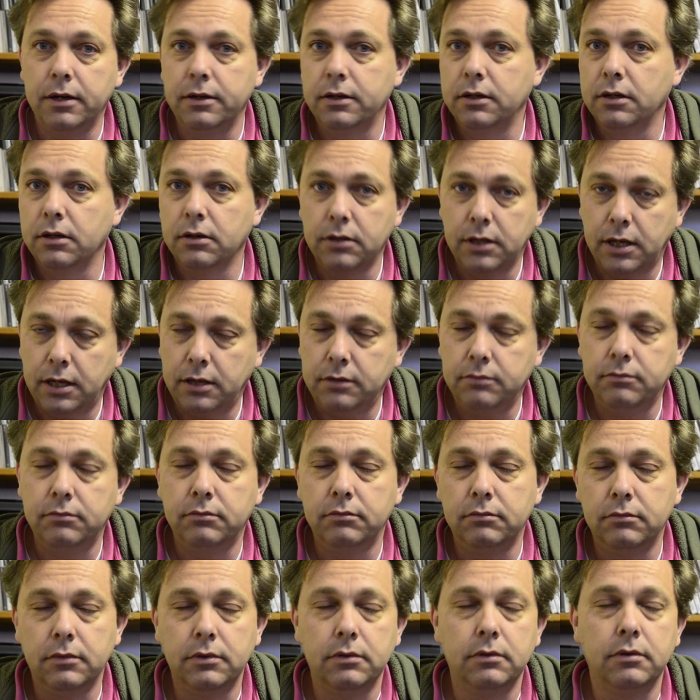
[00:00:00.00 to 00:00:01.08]
You know,
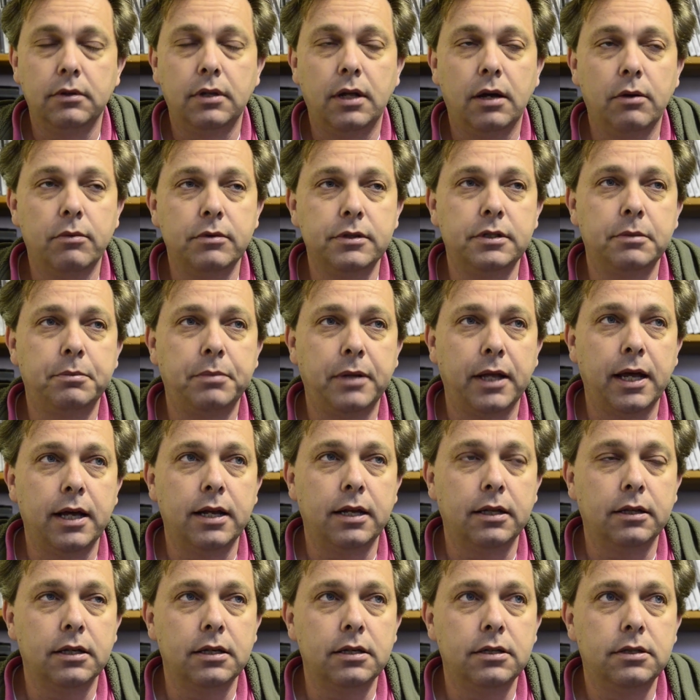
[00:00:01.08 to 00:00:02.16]
that was the plan,
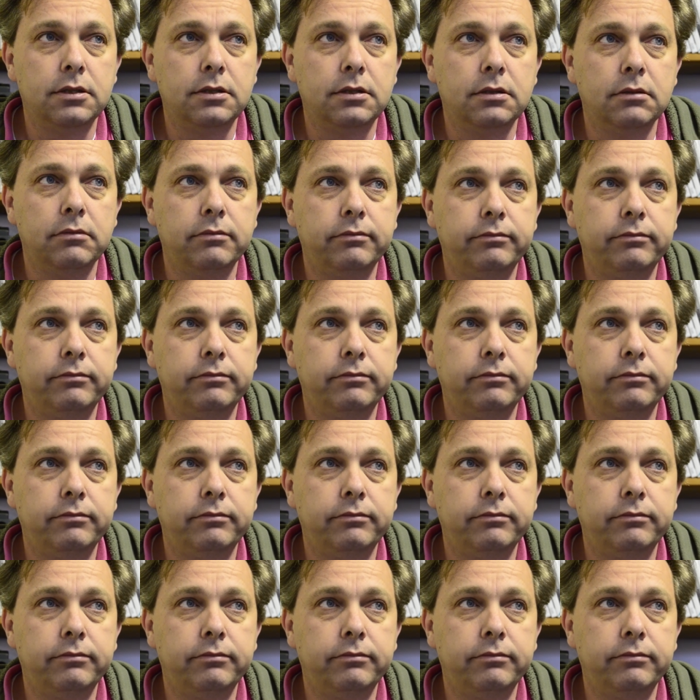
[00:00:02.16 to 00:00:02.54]
at least.